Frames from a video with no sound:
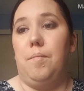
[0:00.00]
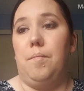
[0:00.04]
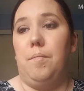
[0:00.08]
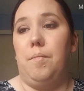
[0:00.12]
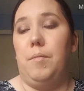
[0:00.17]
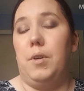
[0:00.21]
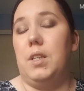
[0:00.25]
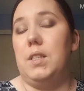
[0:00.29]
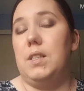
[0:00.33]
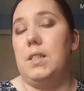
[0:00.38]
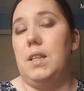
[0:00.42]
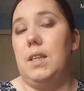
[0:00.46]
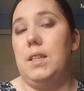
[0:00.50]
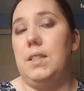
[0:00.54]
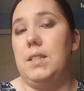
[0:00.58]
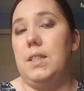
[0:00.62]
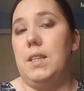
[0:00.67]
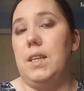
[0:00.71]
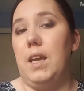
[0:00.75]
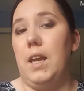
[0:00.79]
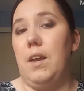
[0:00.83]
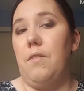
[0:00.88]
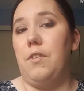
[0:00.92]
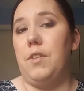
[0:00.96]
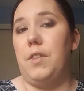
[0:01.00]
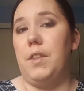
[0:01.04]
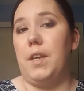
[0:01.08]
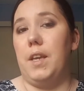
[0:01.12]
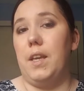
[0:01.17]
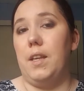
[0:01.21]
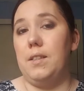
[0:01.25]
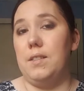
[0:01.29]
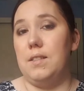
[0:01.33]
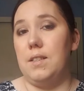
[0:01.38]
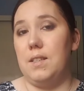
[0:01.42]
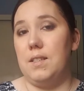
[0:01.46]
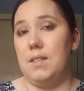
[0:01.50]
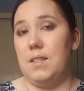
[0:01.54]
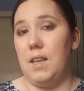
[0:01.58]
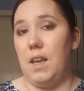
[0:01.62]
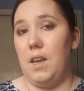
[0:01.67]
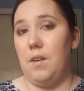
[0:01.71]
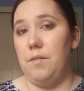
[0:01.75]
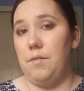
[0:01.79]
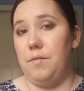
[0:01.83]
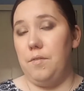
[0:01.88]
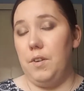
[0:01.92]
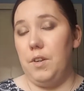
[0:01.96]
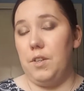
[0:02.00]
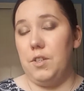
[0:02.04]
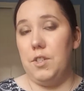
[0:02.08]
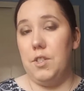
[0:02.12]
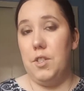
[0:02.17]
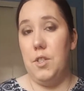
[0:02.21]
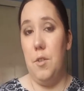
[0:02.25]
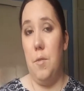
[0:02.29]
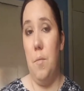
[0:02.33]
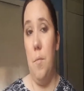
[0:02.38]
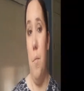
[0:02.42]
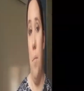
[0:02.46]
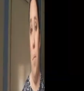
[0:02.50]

because I like to get everything else set first.